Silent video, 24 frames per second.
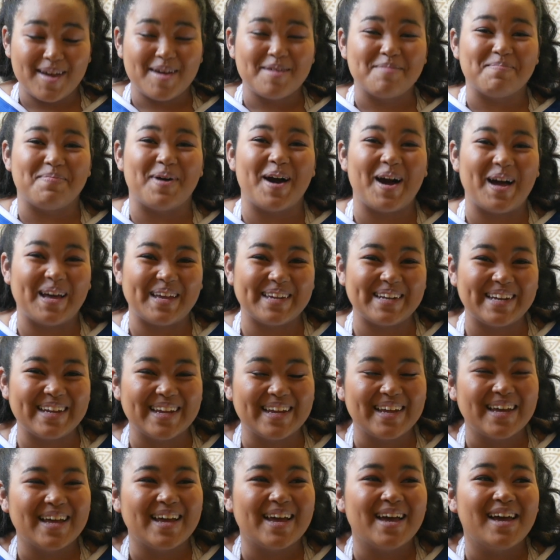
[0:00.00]
But
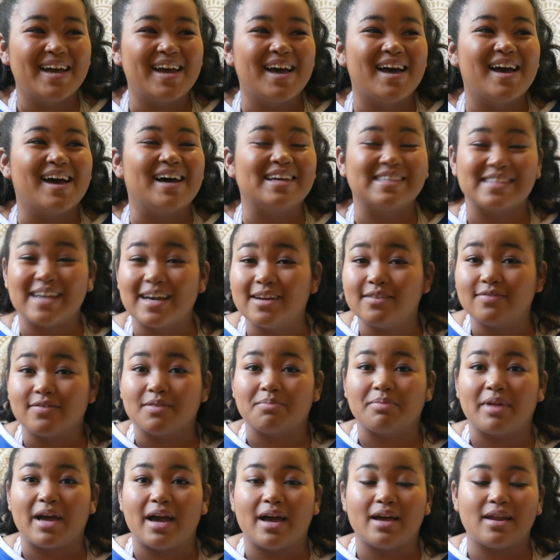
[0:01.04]
aside from
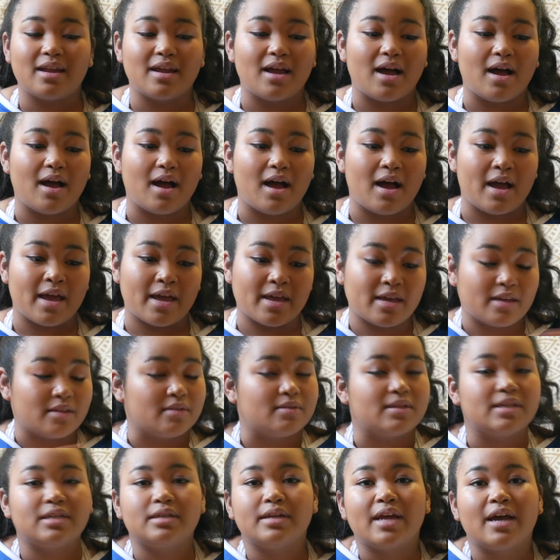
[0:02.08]
that, I
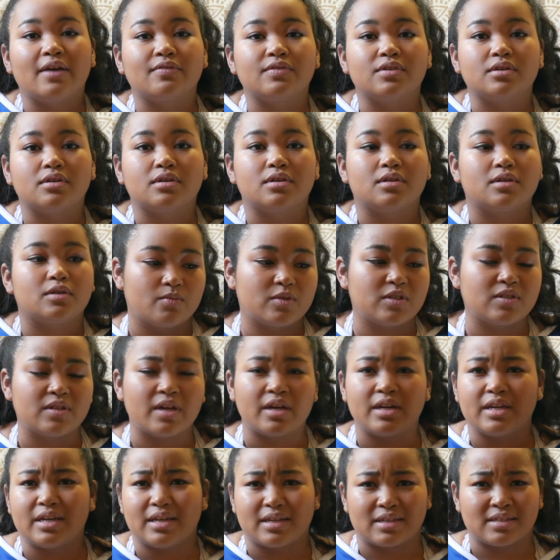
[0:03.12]
didn't have to
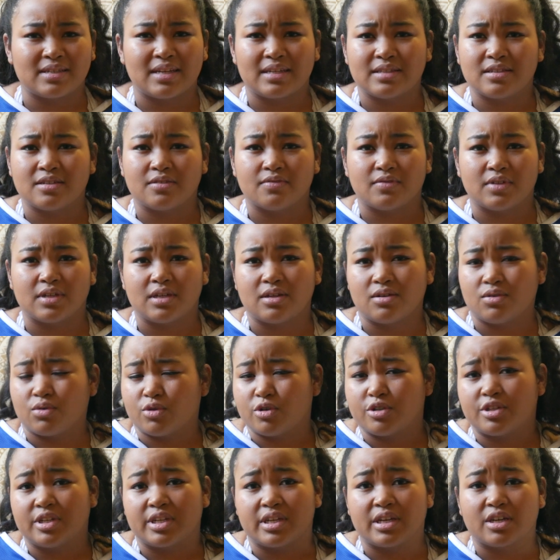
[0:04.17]
study extensively in
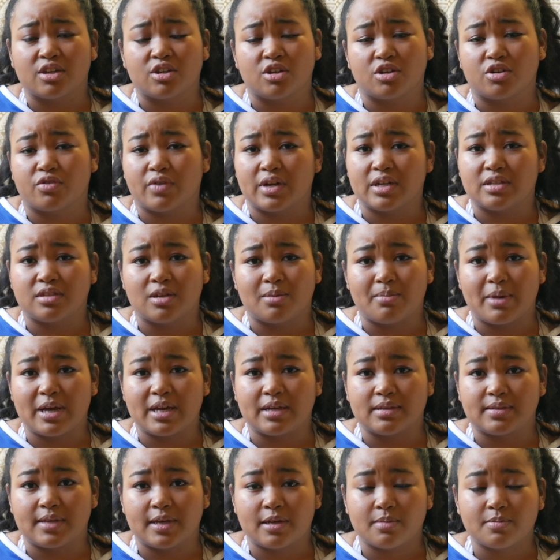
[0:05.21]
order to get good grades on my
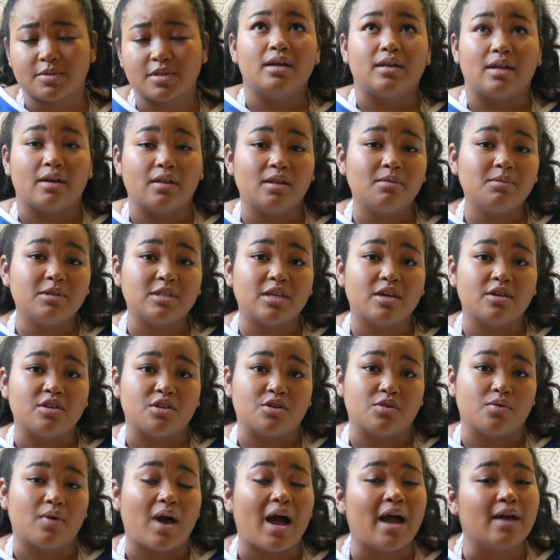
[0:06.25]
exams. Now let me tell
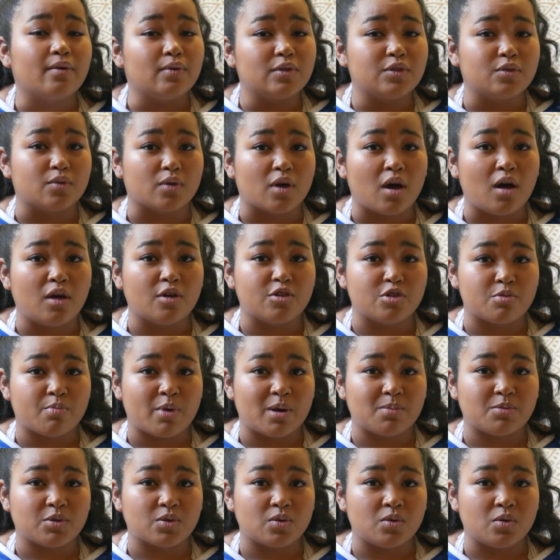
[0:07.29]
you, I went to a college
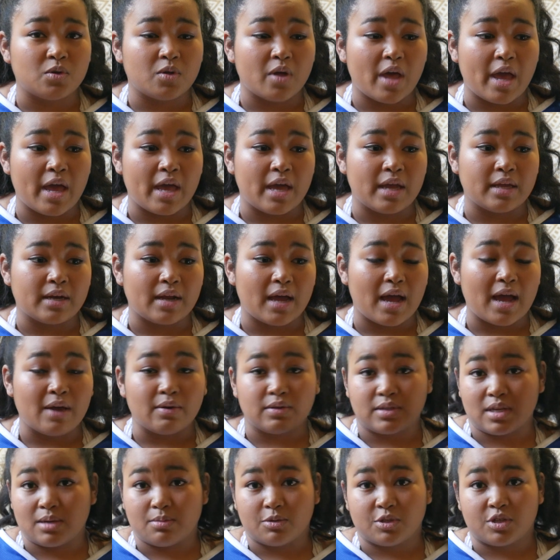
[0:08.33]
prep school and I
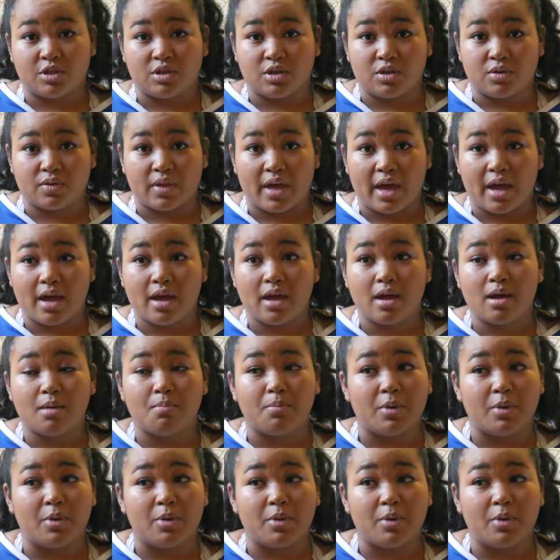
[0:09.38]
was able to do that.